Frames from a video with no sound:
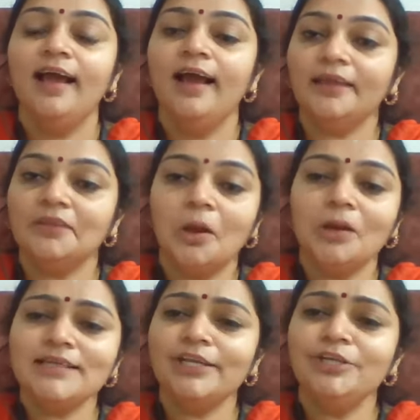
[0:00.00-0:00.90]
I
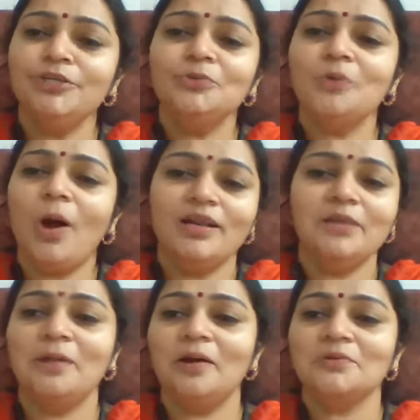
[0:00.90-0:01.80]
thought I knew all
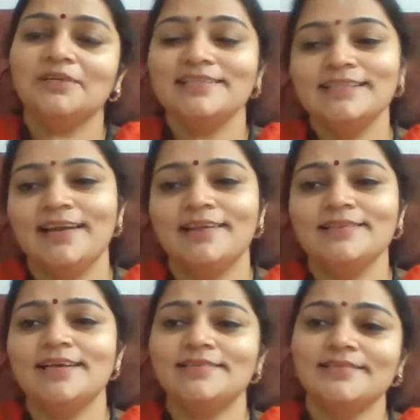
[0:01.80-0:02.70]
about gender
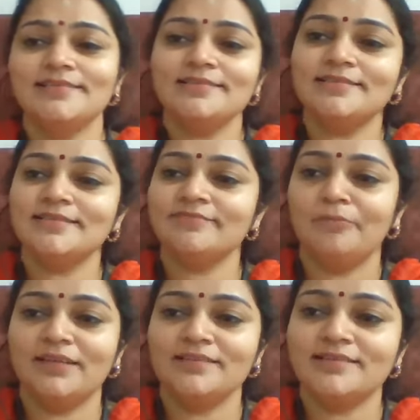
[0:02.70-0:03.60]
justice,
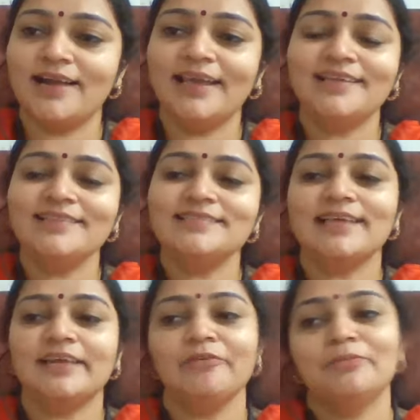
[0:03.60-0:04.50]
women's rights,
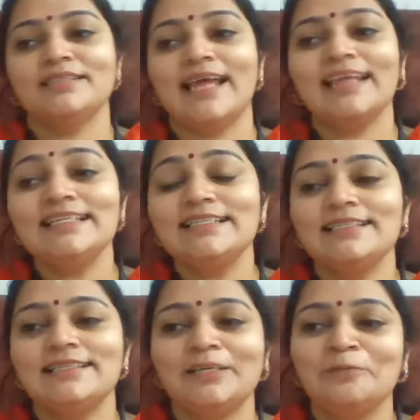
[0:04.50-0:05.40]
and women's
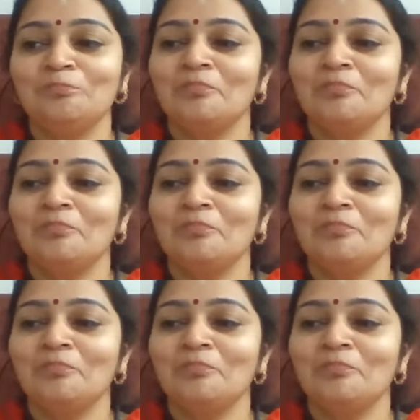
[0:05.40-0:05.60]
identity.